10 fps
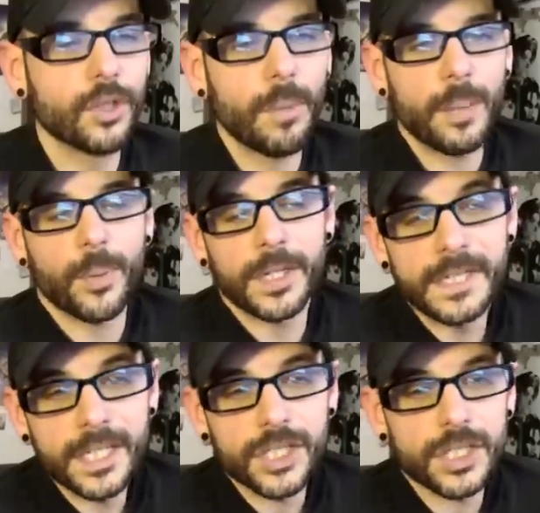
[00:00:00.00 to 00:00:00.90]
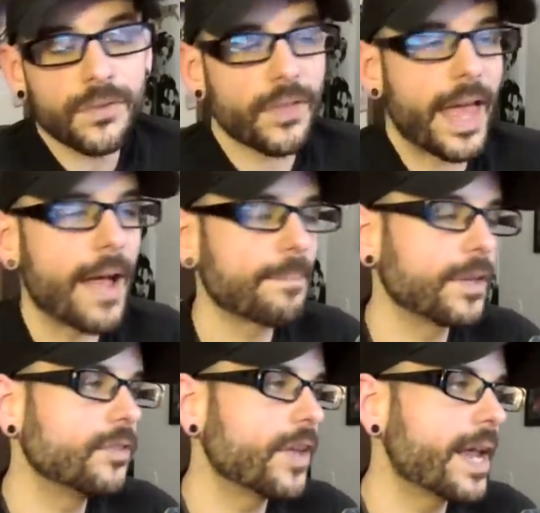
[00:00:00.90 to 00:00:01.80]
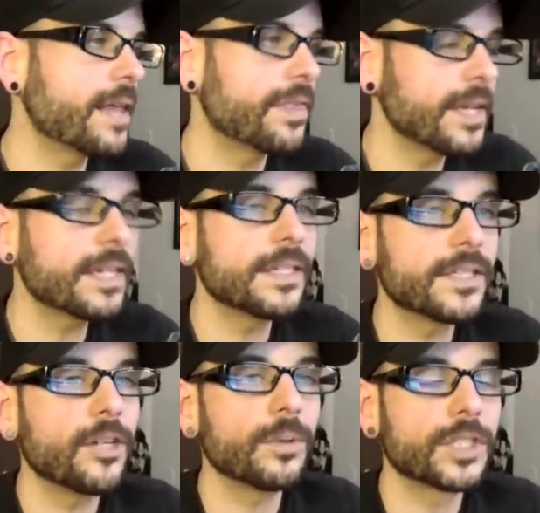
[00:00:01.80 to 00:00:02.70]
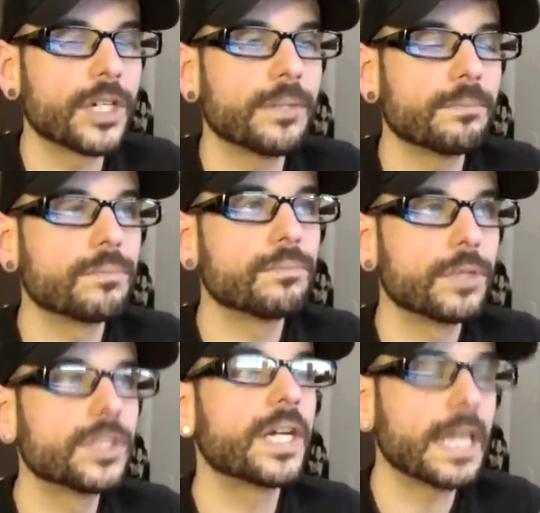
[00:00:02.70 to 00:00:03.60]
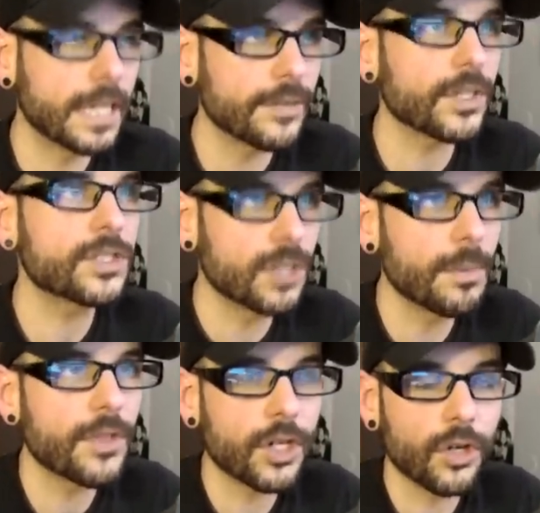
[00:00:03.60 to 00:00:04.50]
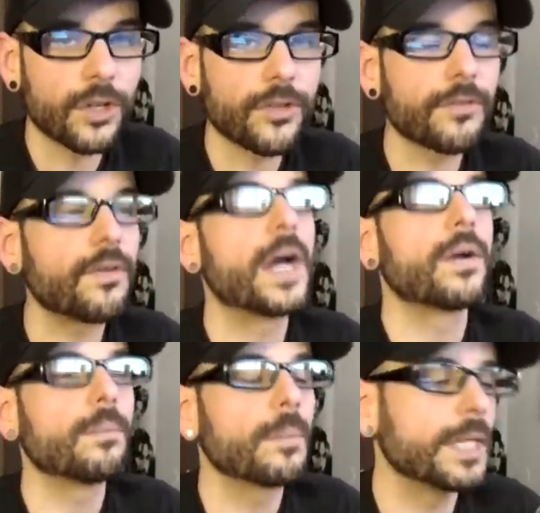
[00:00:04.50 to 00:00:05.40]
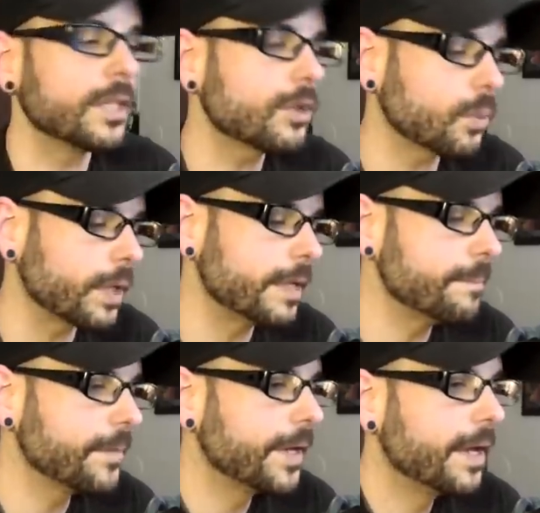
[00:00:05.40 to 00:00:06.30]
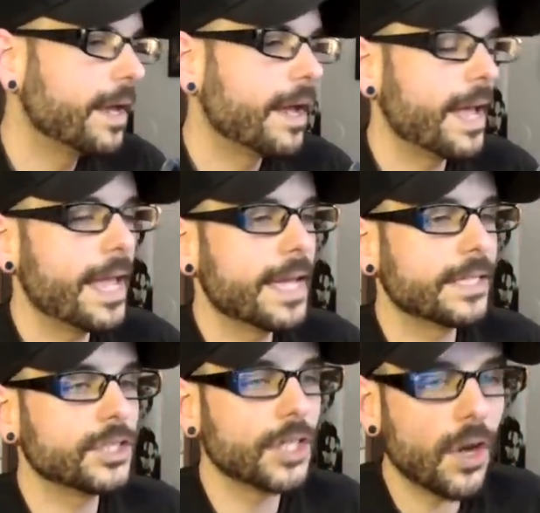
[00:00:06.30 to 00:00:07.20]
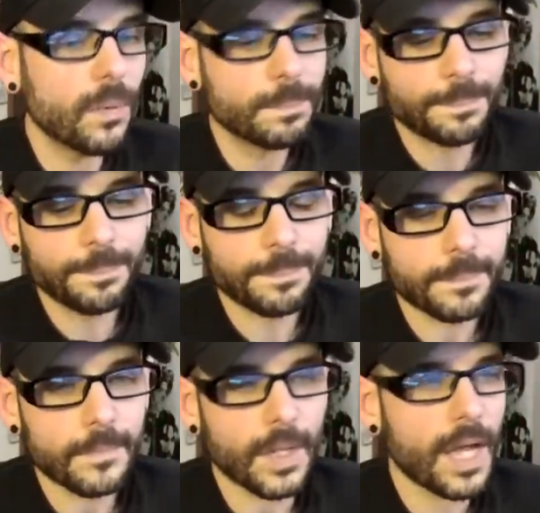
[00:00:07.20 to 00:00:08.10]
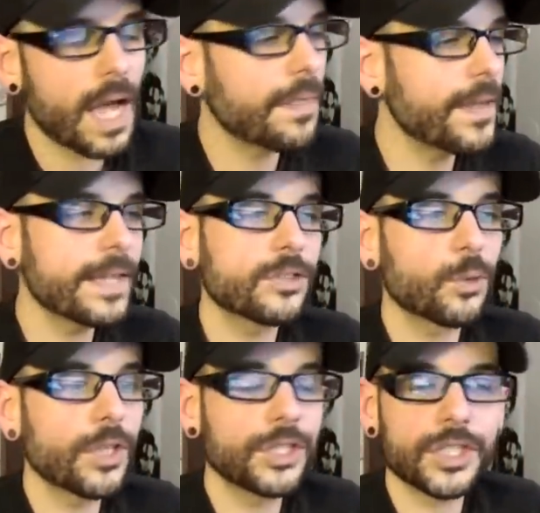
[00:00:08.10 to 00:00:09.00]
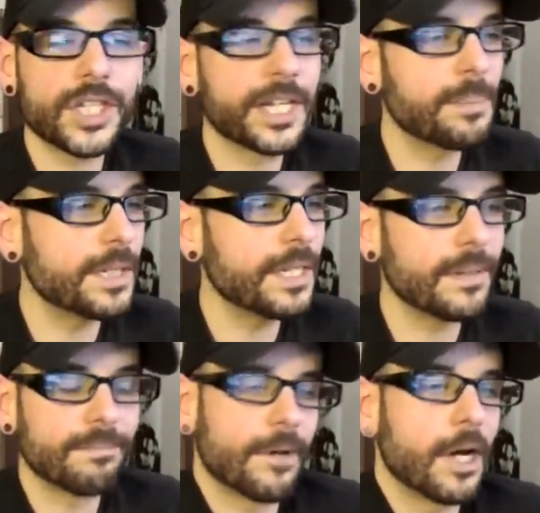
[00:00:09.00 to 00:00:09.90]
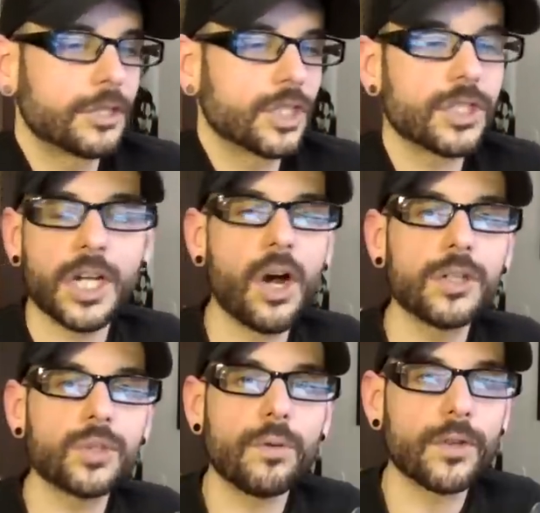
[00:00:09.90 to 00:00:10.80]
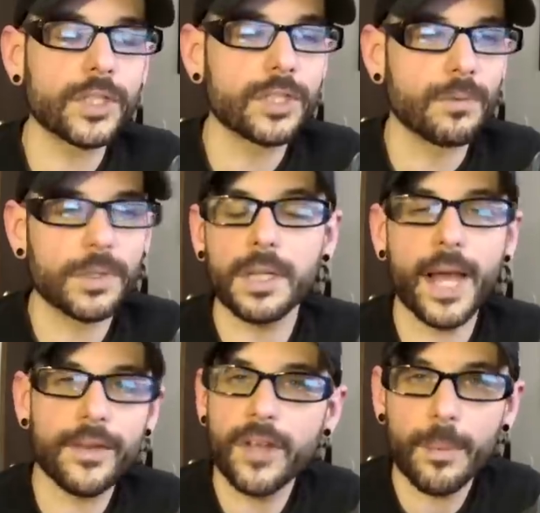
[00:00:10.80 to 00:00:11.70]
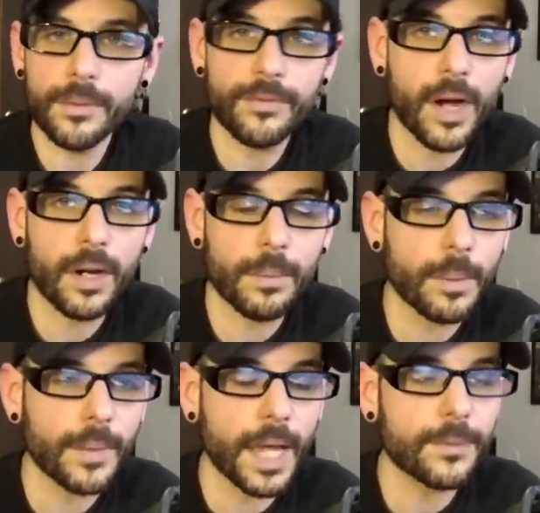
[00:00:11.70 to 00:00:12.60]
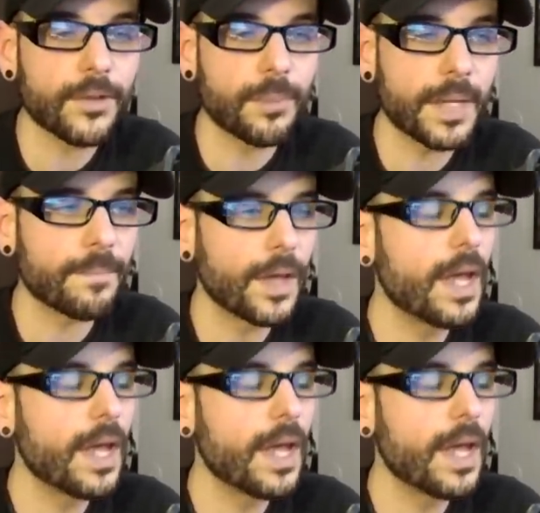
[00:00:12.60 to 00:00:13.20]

my predictions for that is that I think Nintendo is going to is going to give us some of the goods on Fire Emblem at E3. And you know, I think it's really just going to be uh, just a console version of what the last couple of Fire Emblem games have been.